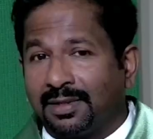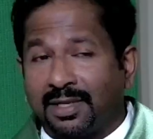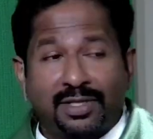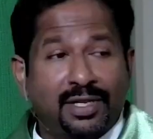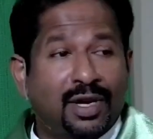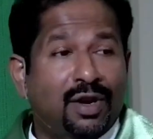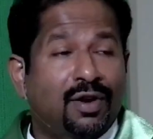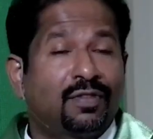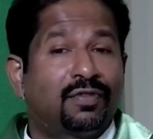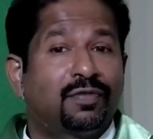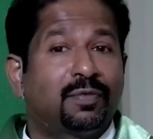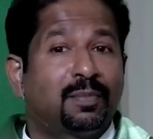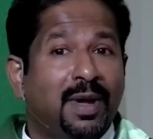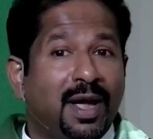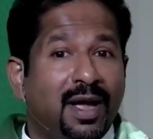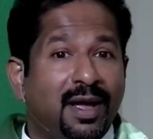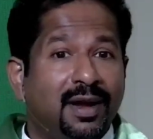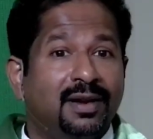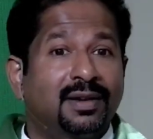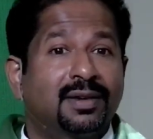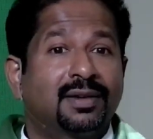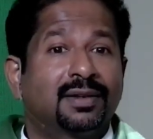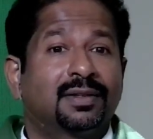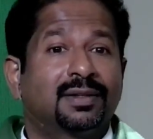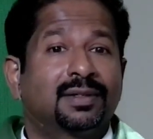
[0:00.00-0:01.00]
The Son of
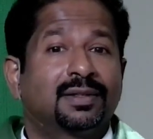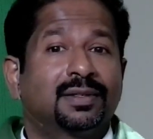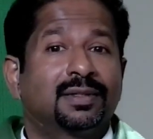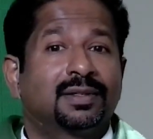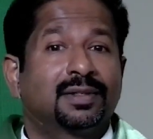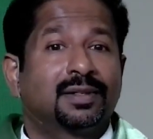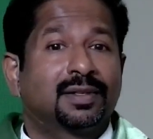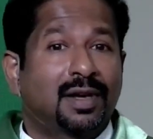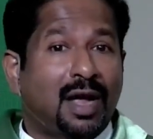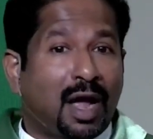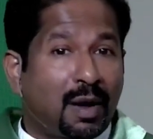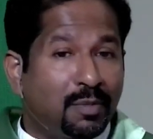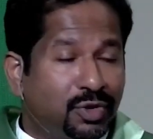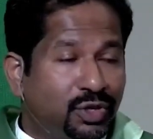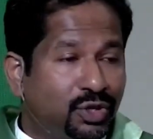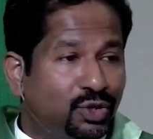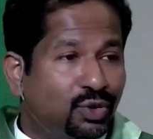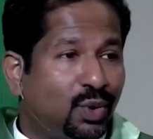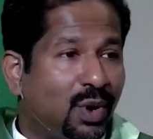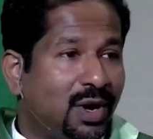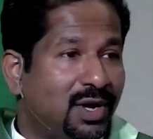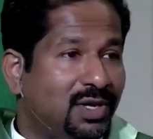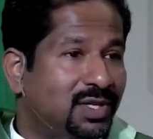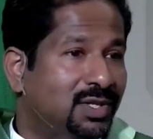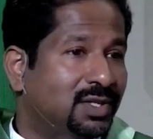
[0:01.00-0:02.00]
Man comes
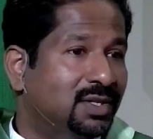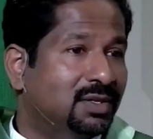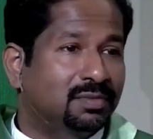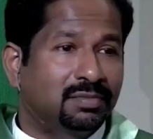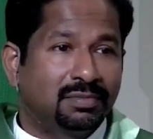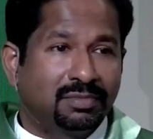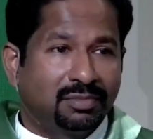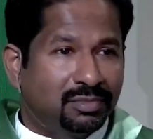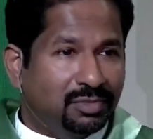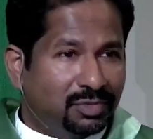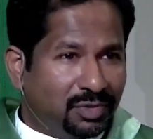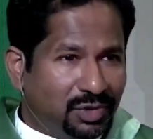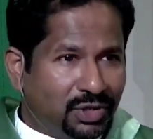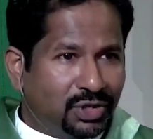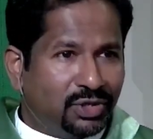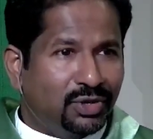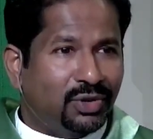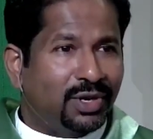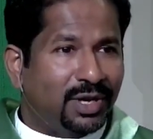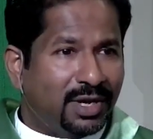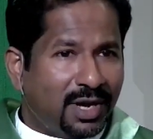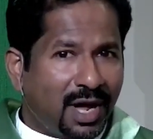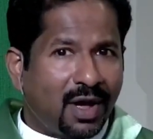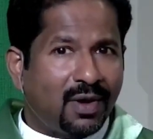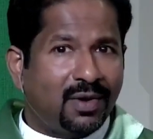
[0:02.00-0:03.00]
to us
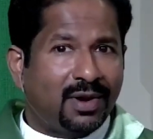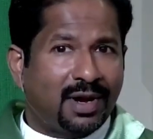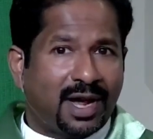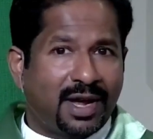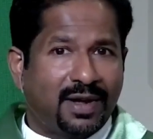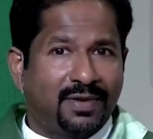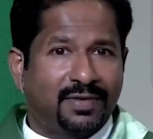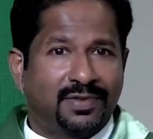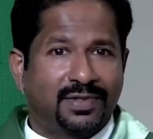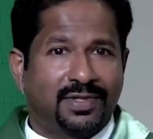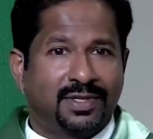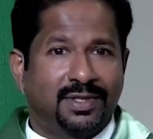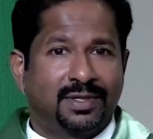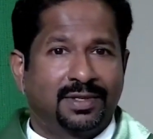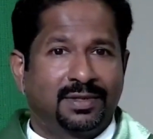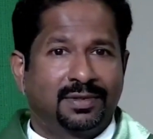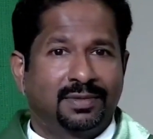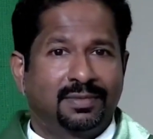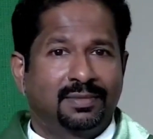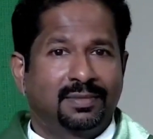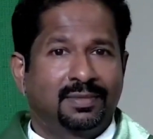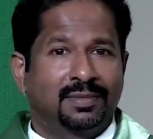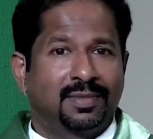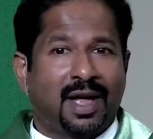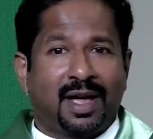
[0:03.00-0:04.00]
during our lives,
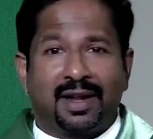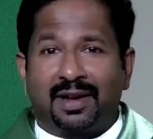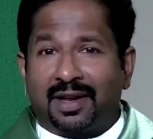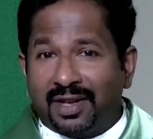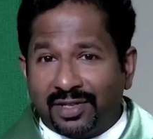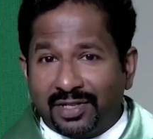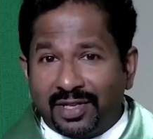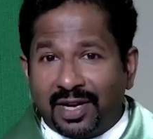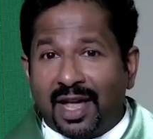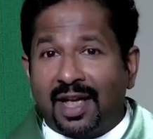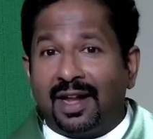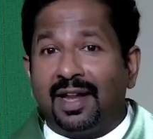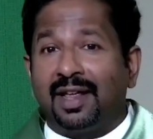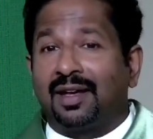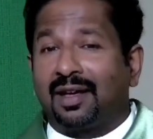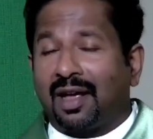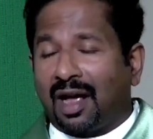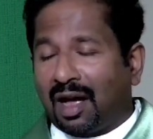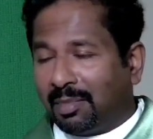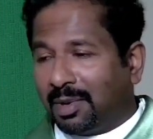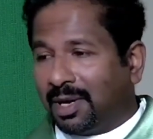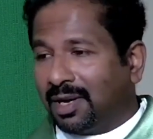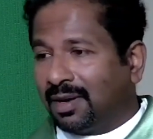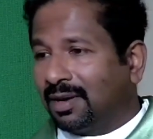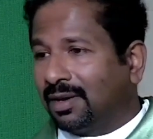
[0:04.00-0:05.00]
and his daily
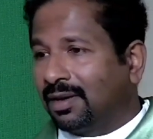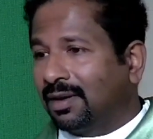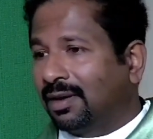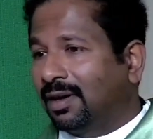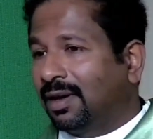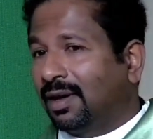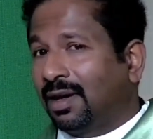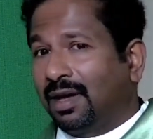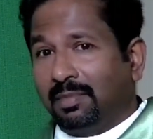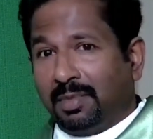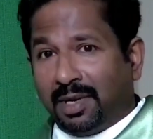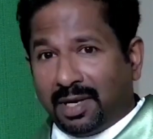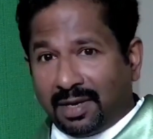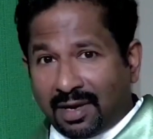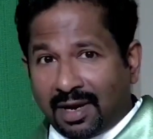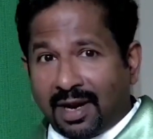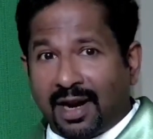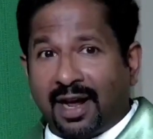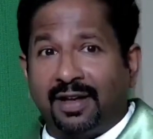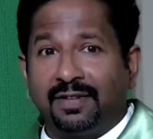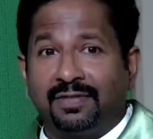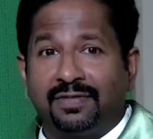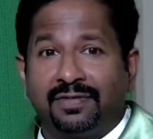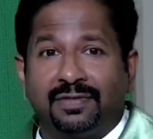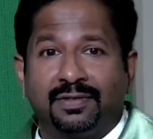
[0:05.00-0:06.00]
coming amid
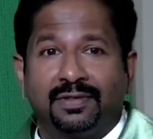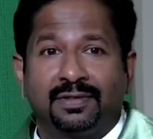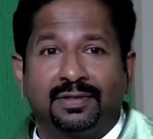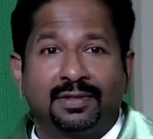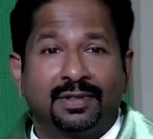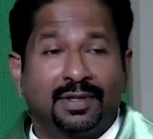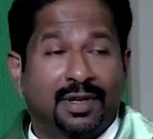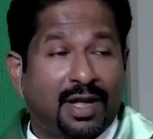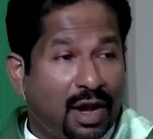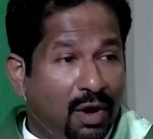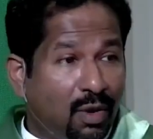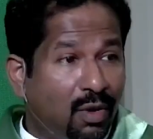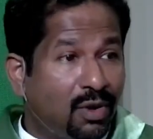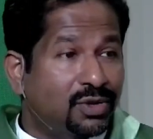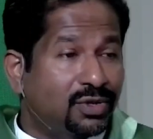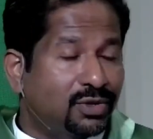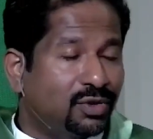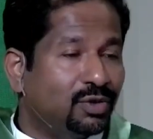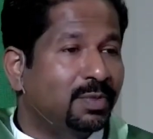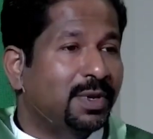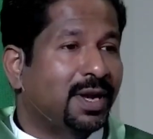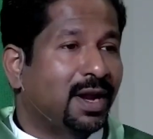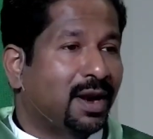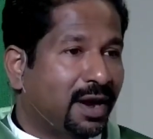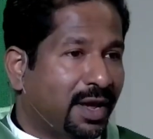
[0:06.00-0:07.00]
life can
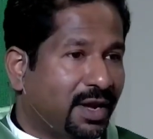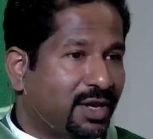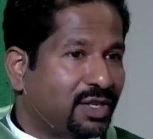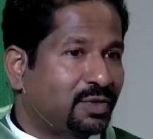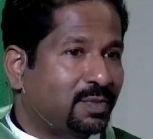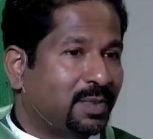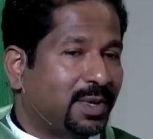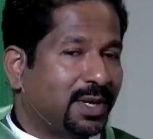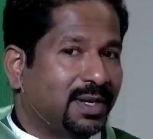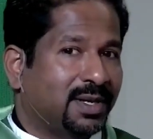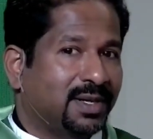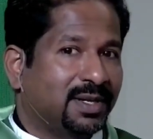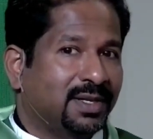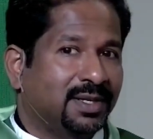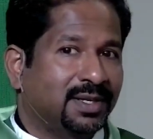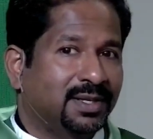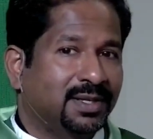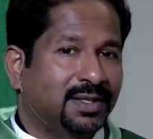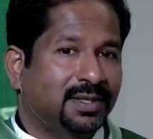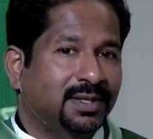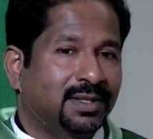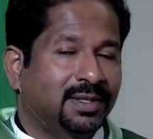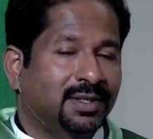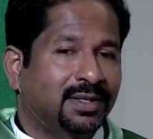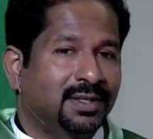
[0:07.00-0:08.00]
also be unexpected.
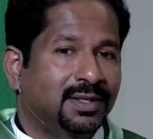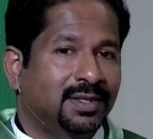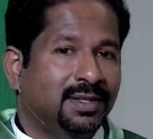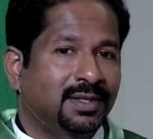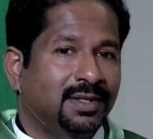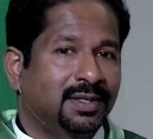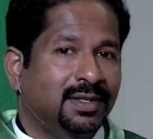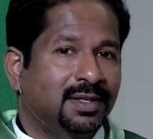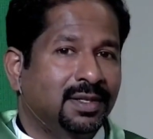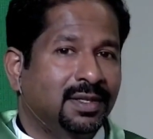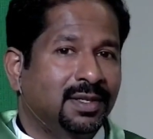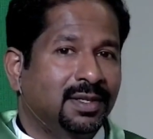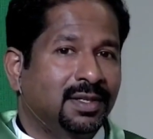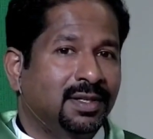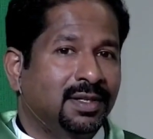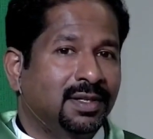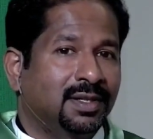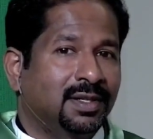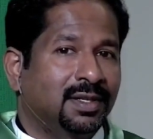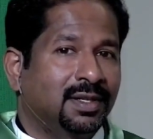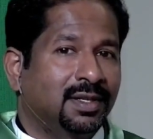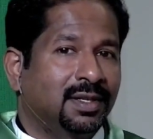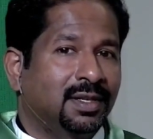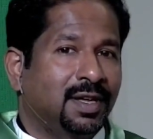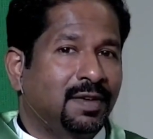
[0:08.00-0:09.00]

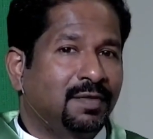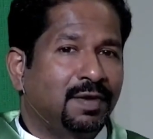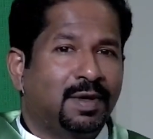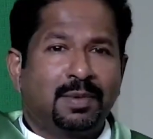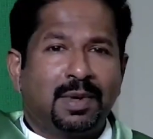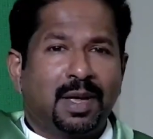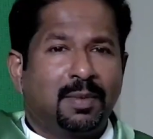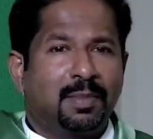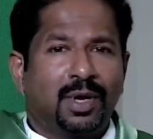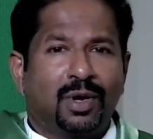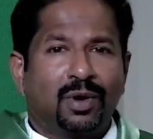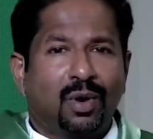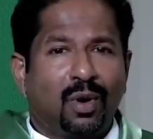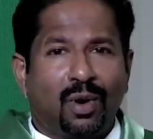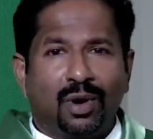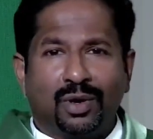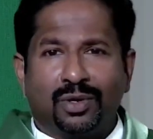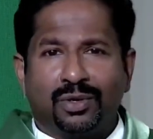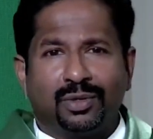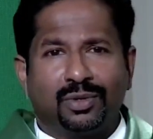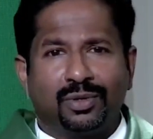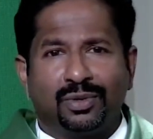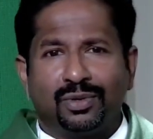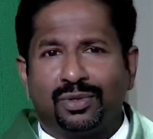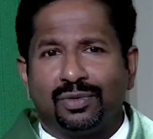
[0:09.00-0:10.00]
We may be called
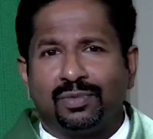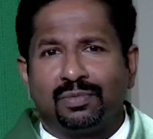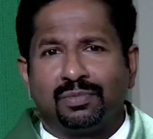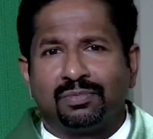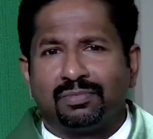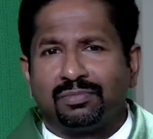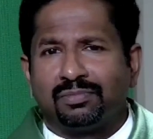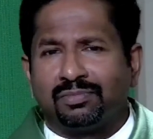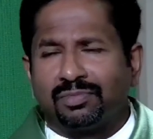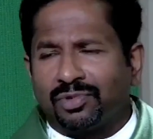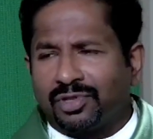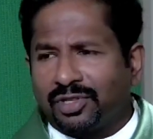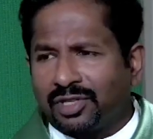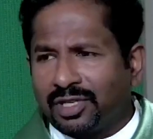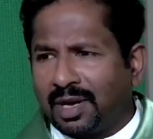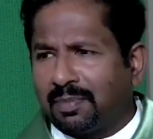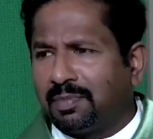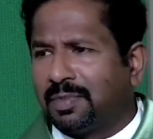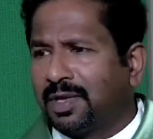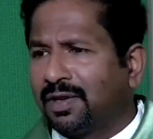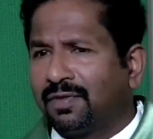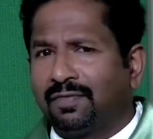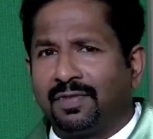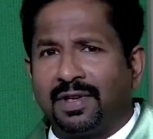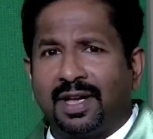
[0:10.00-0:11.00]
to do
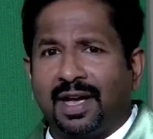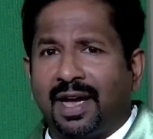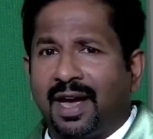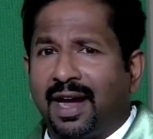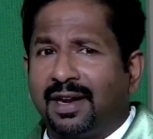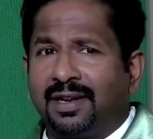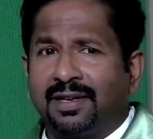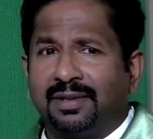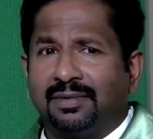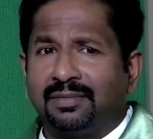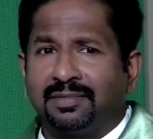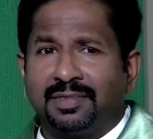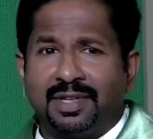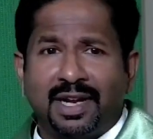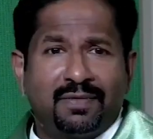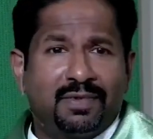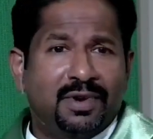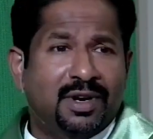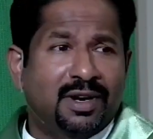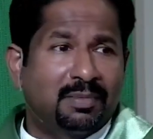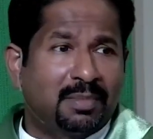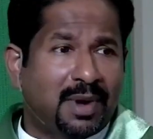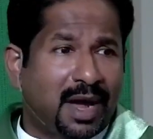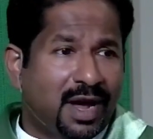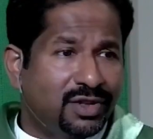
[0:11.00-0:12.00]
something we had
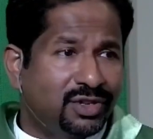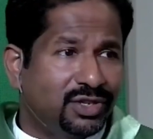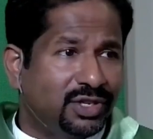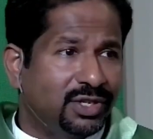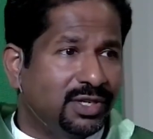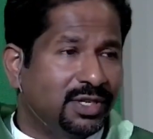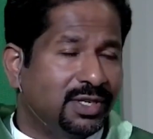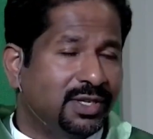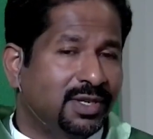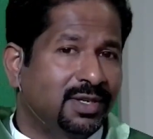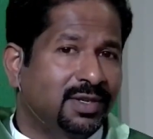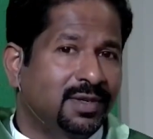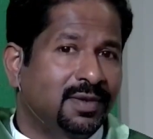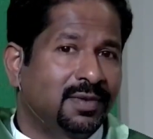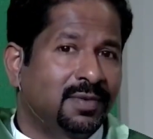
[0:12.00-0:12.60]
never imagined.